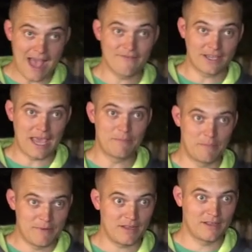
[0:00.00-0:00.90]
have the
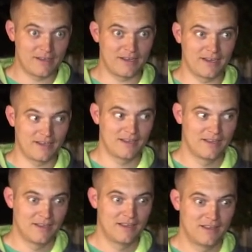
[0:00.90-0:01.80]
capability
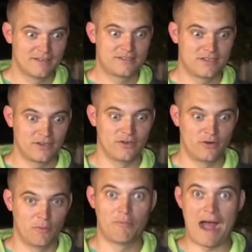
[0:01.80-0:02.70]

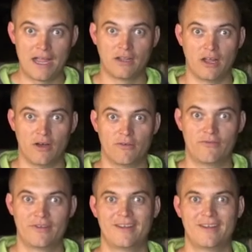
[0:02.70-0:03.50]
to buy a loaf.